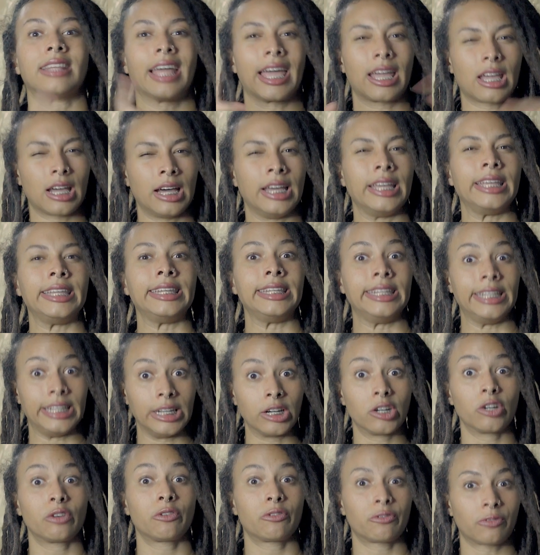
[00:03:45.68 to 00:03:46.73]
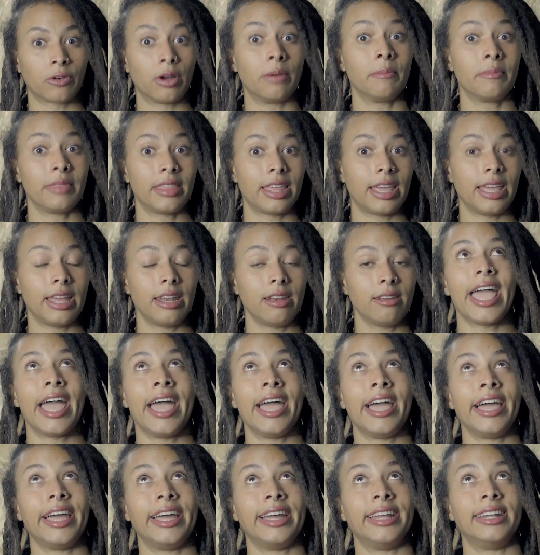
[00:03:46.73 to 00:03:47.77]
like a year from then,
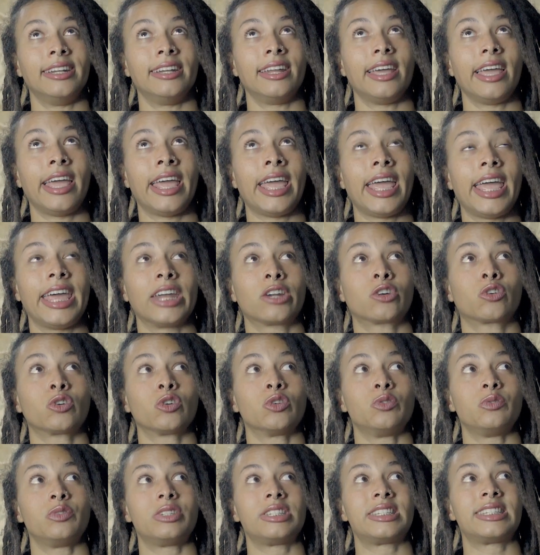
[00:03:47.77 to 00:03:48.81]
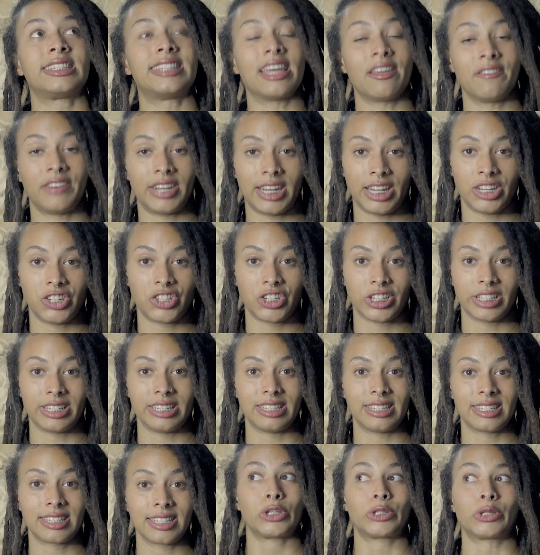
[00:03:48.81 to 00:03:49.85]
and it had grew 7 inches.
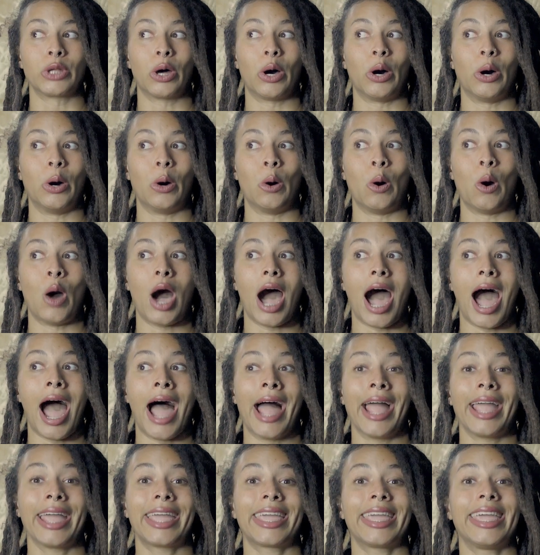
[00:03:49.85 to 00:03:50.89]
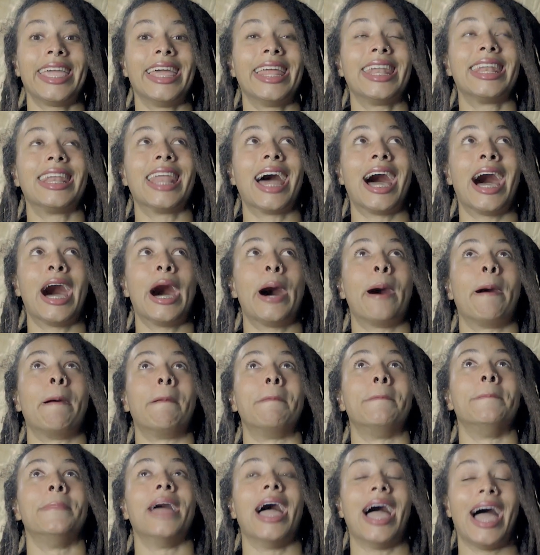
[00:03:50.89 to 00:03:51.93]
So I
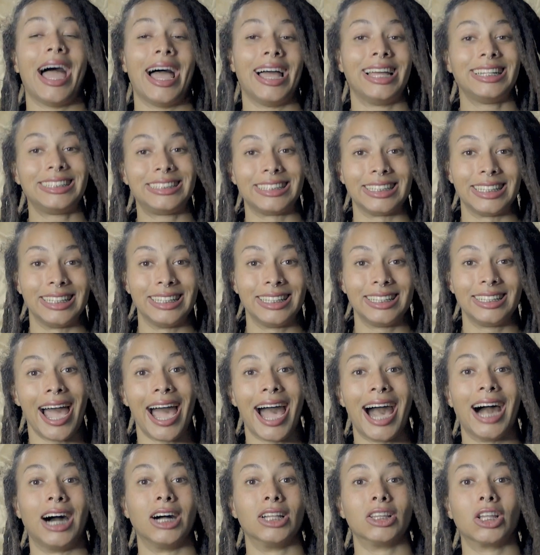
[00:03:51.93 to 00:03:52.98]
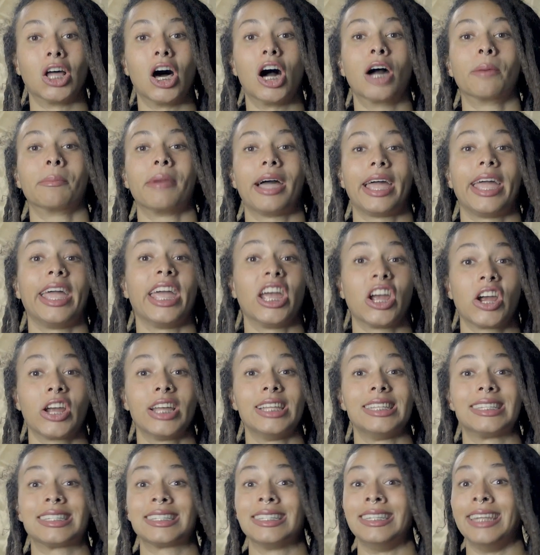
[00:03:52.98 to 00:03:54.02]
cannot imagine how long my hair
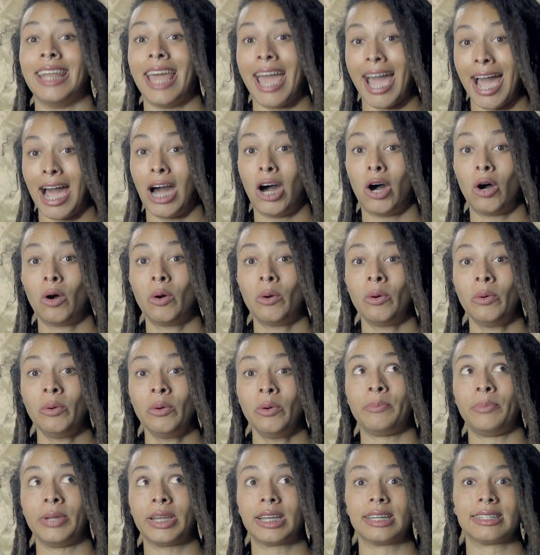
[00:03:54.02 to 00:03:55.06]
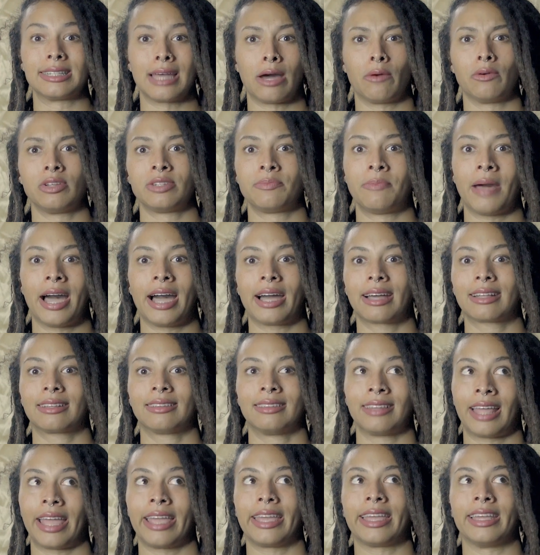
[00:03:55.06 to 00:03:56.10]
is now, because that was back
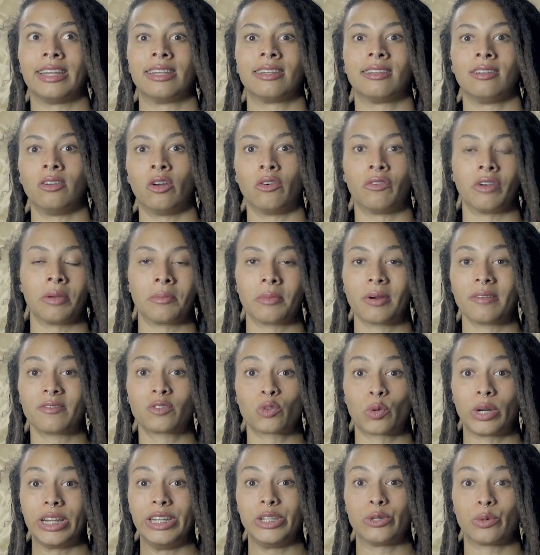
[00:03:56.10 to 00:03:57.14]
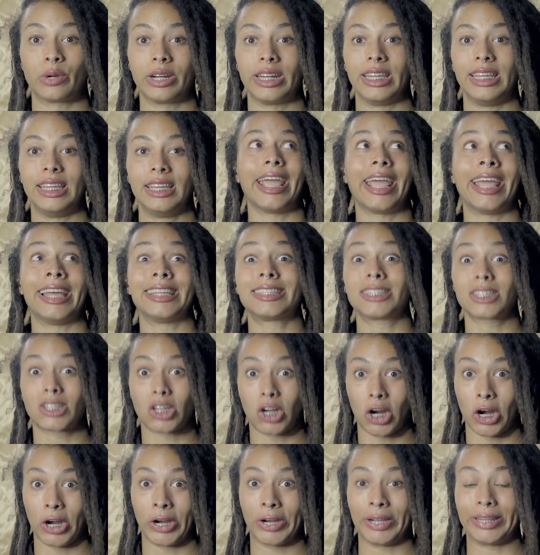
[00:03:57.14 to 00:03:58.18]
like in November of 2020. It's
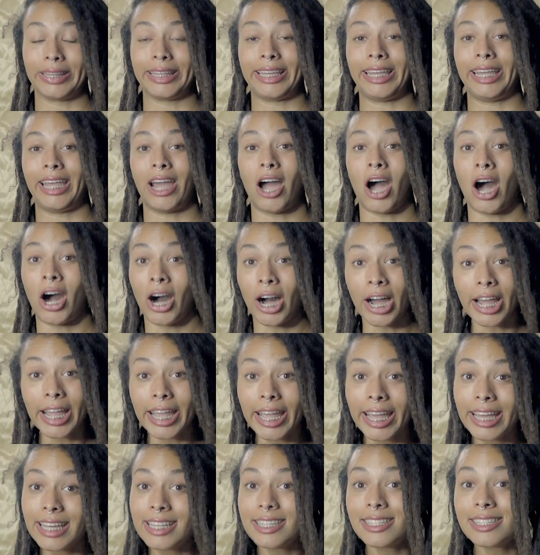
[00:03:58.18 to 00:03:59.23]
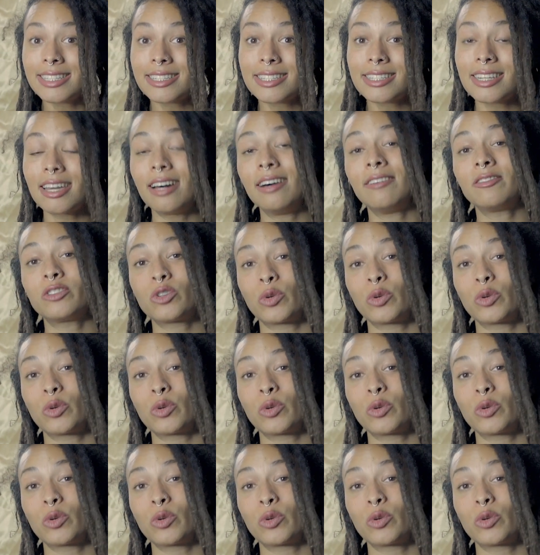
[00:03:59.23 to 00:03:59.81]
currently August of